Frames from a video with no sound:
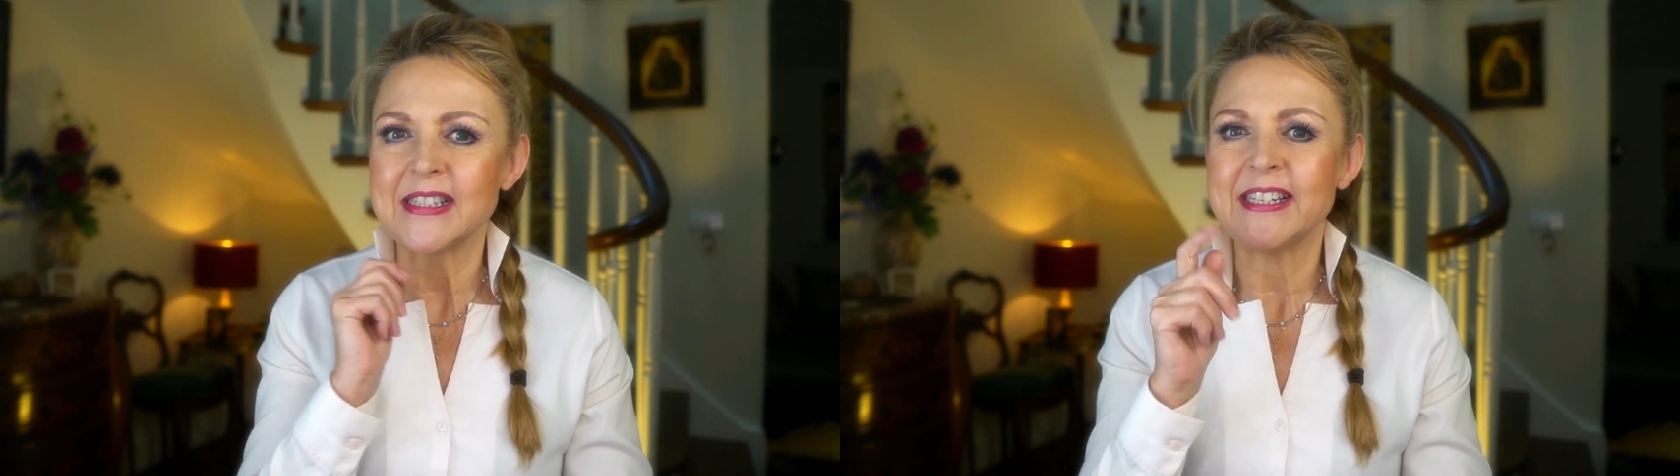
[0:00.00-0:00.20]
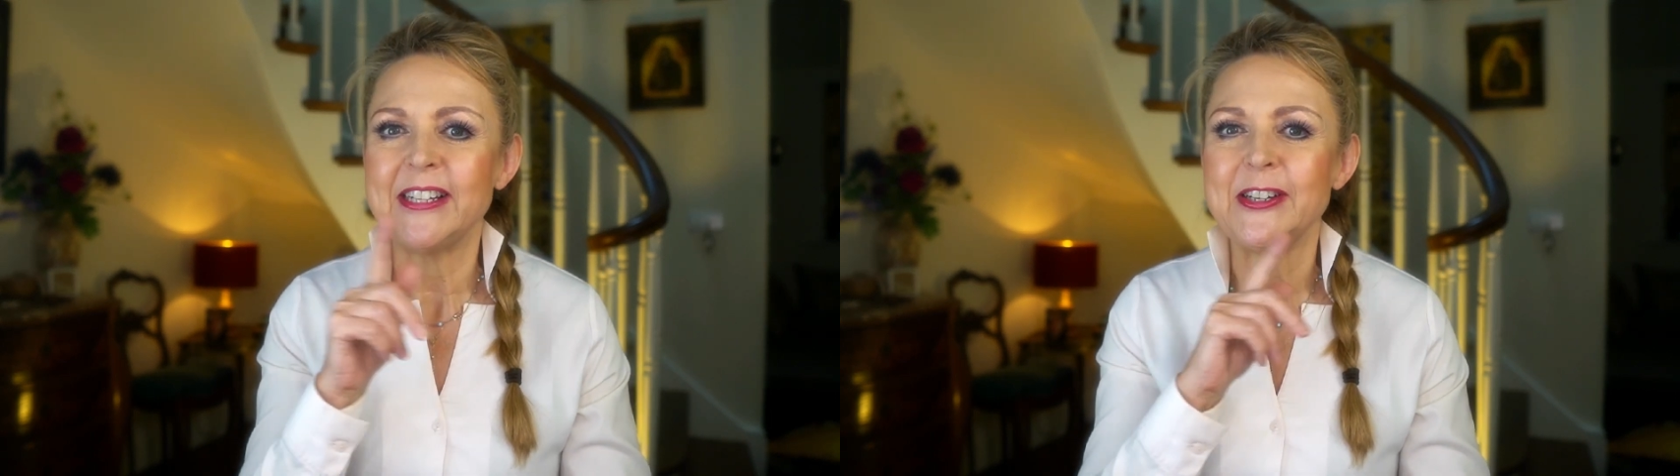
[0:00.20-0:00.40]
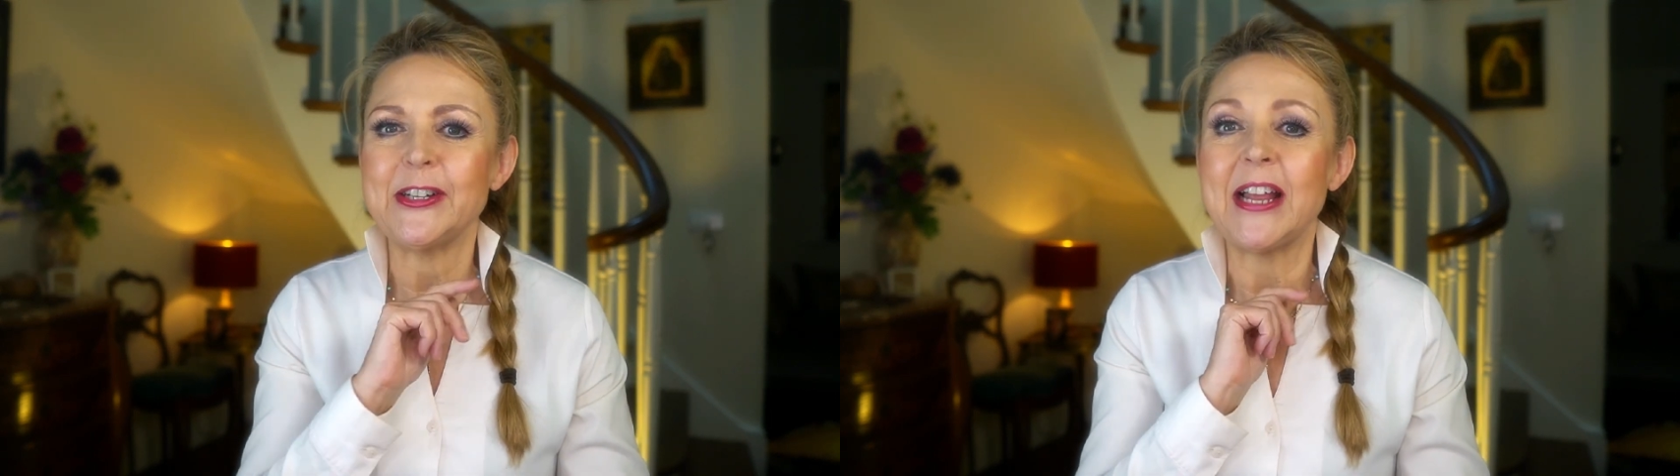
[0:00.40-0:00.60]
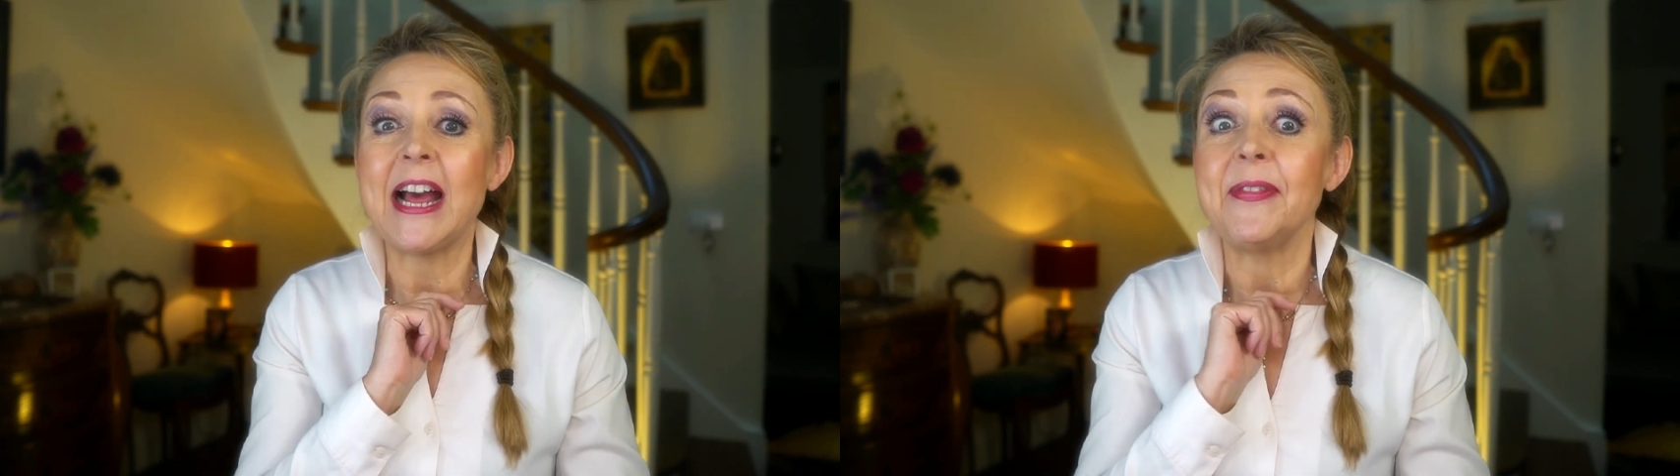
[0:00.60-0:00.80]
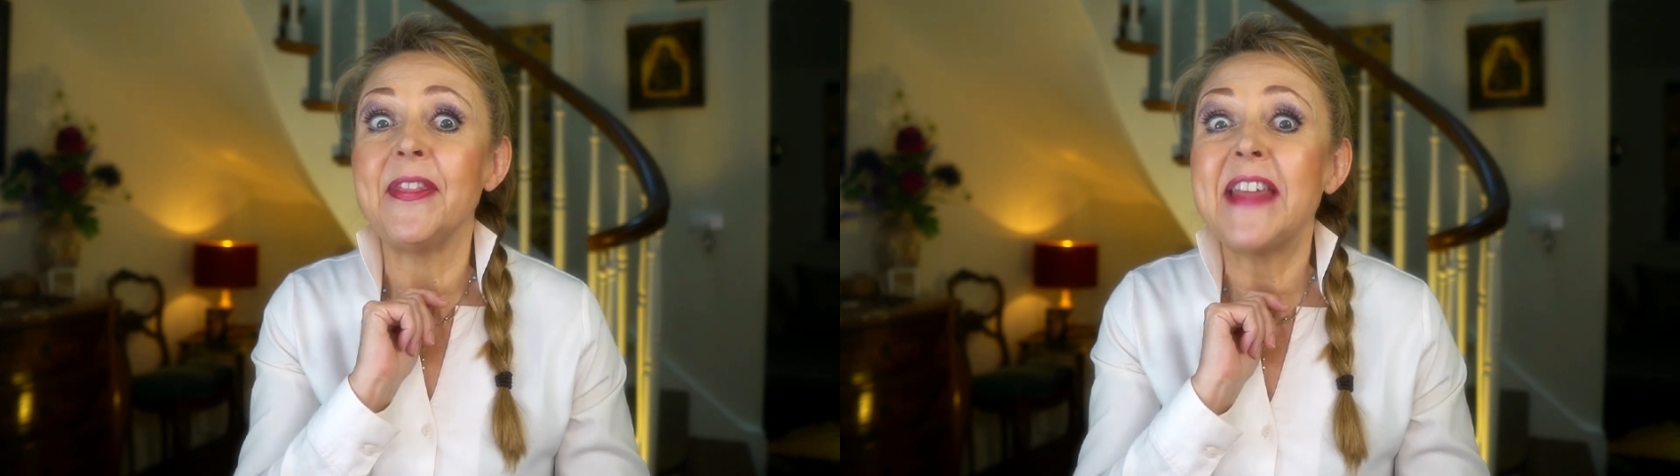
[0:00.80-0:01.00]
to learn,
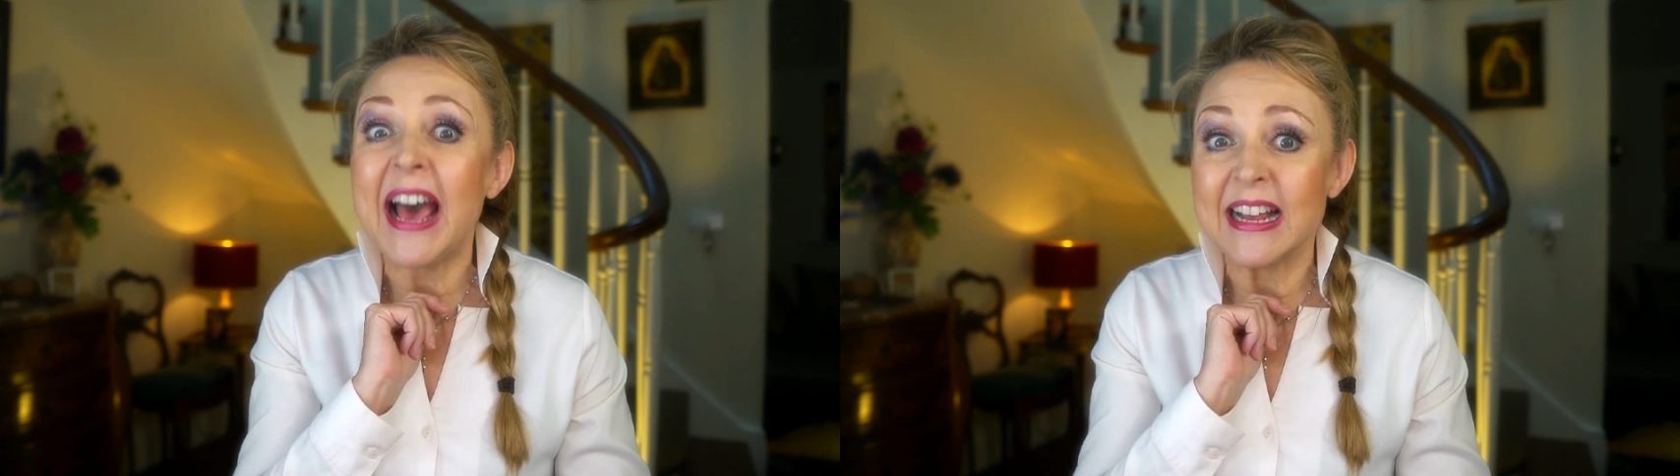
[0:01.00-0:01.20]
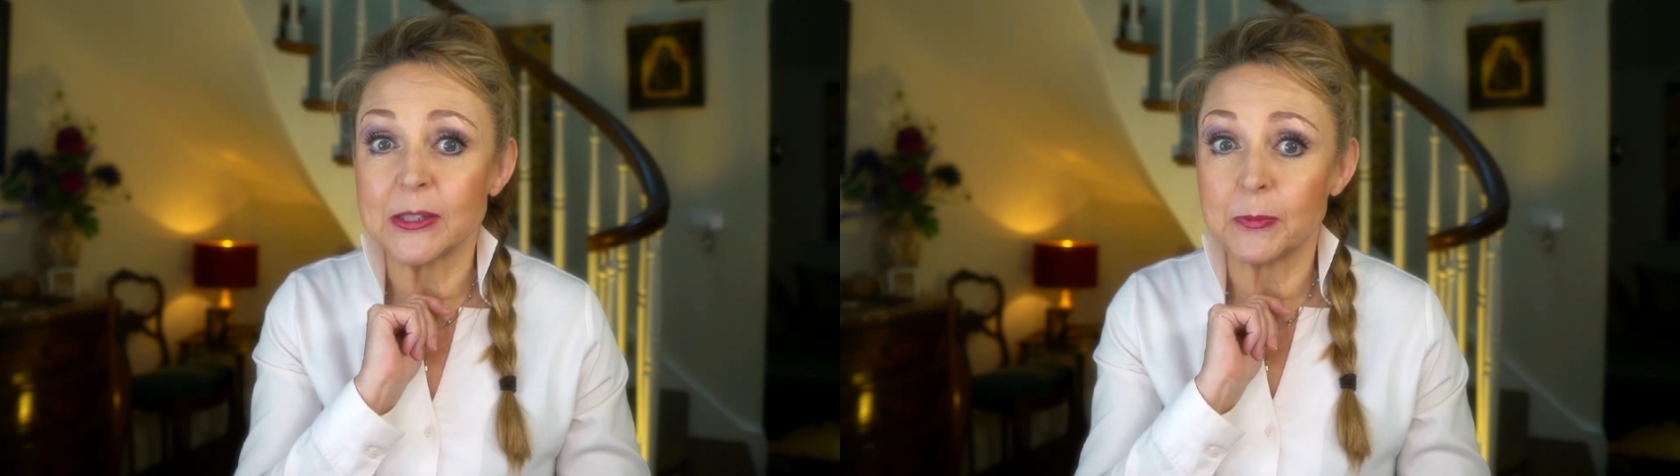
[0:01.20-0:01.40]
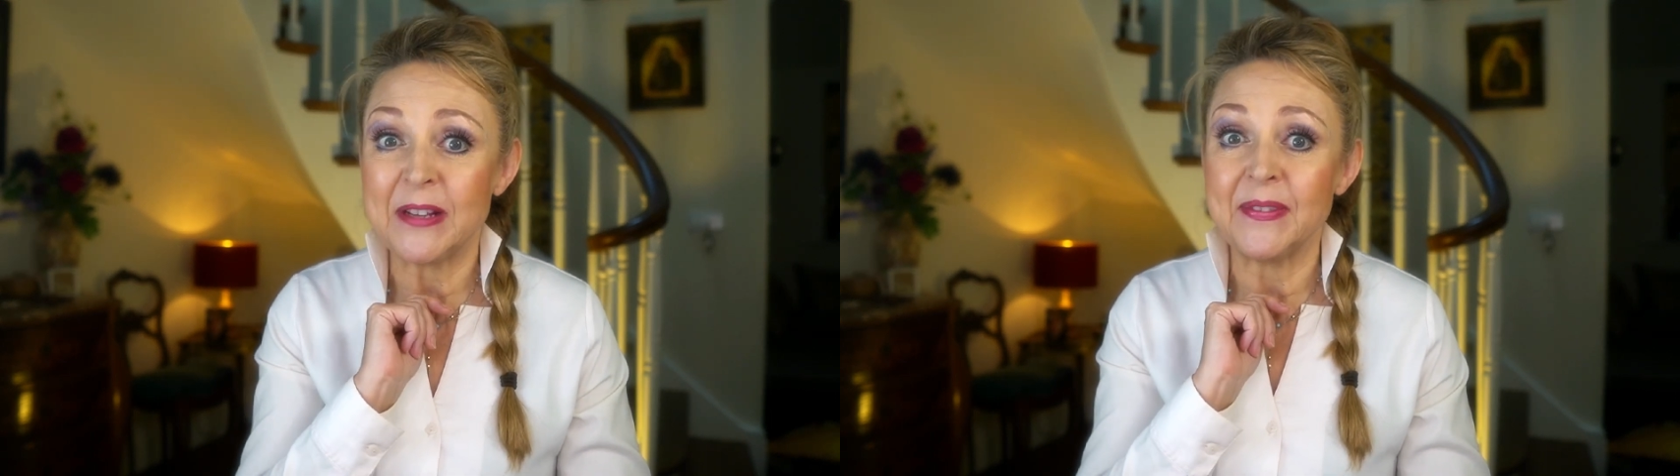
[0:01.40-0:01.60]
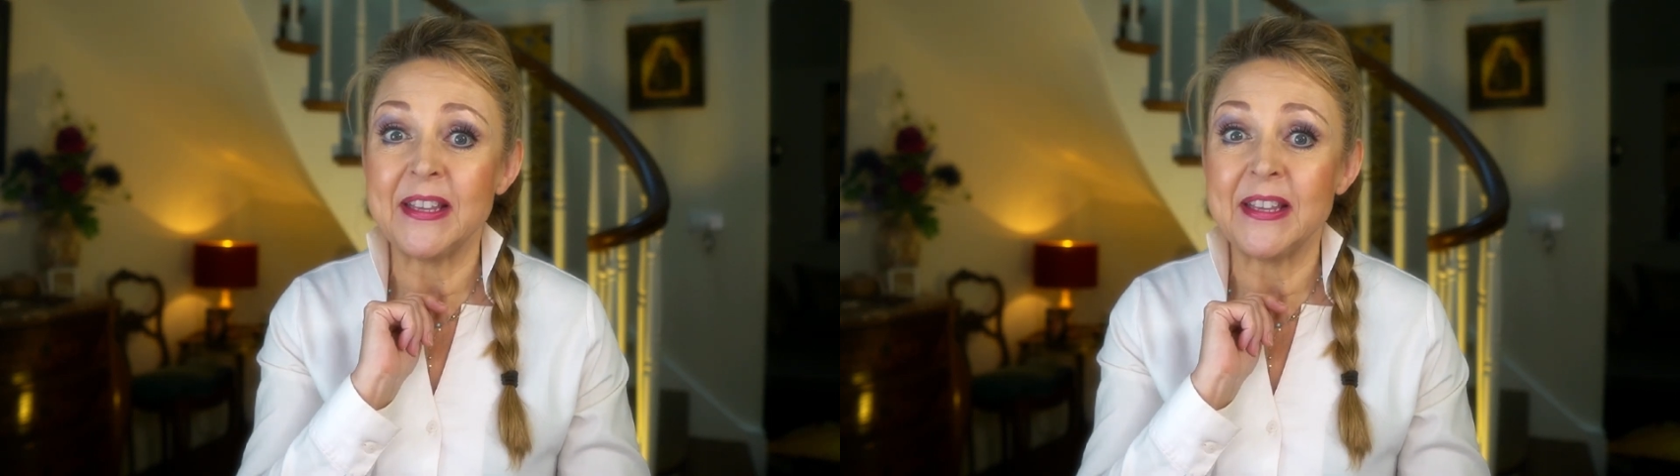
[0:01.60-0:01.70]
and that's when